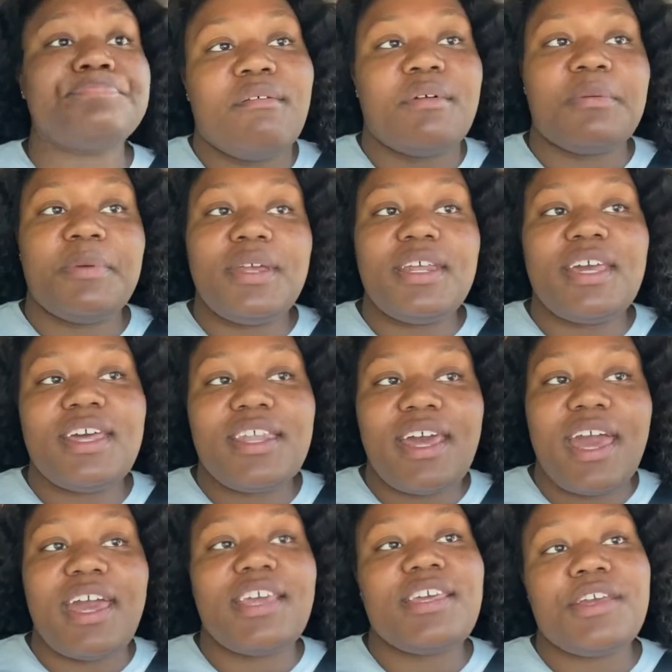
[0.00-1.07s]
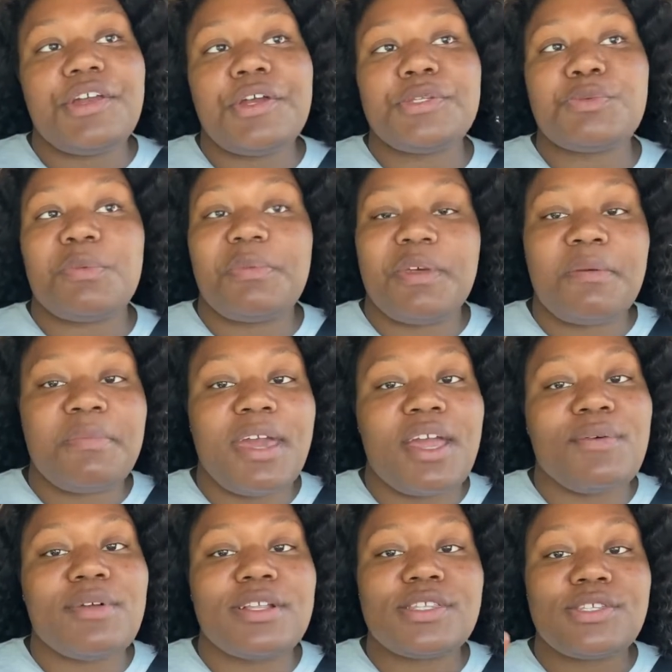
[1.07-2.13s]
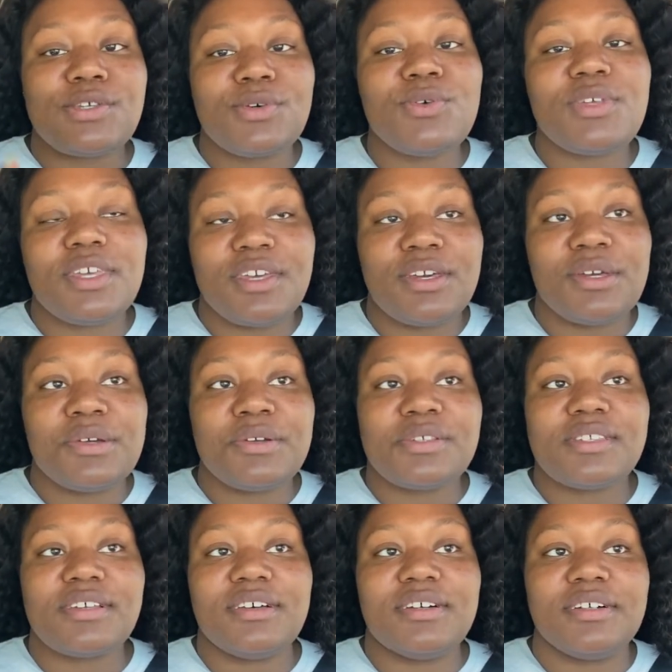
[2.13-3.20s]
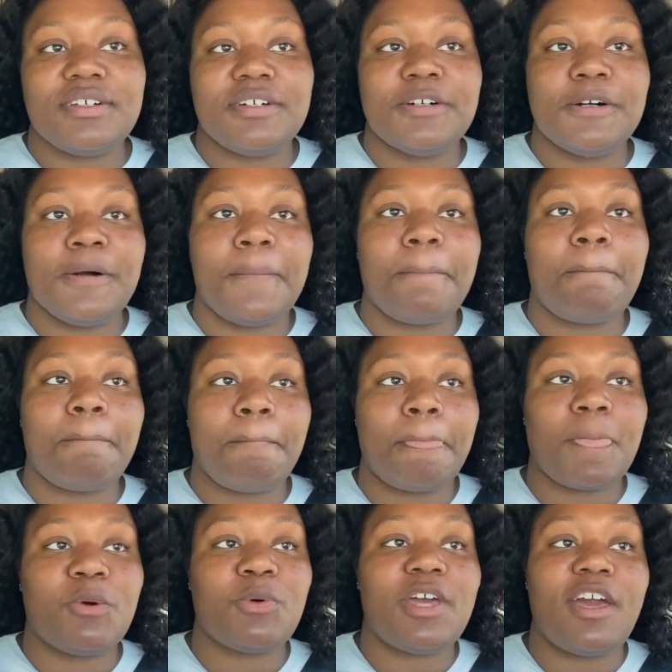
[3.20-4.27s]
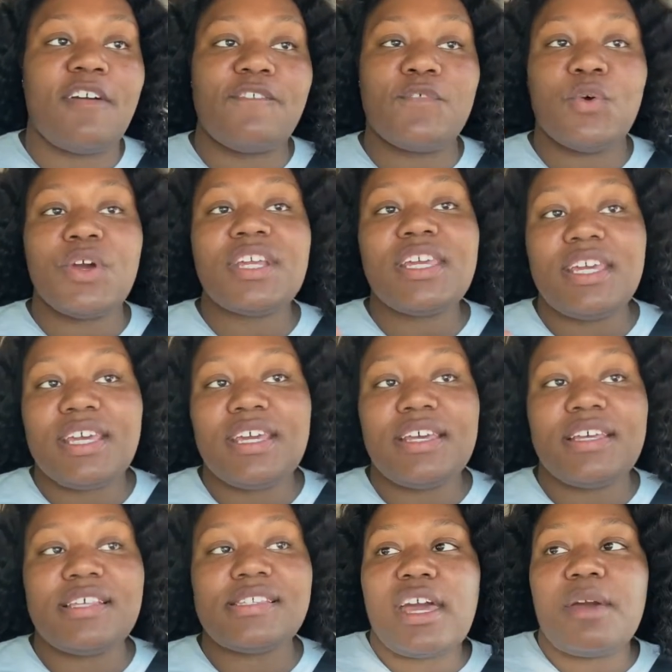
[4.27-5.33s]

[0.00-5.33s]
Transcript: We've been together 8 years. We've been married 2 years. We have four kids.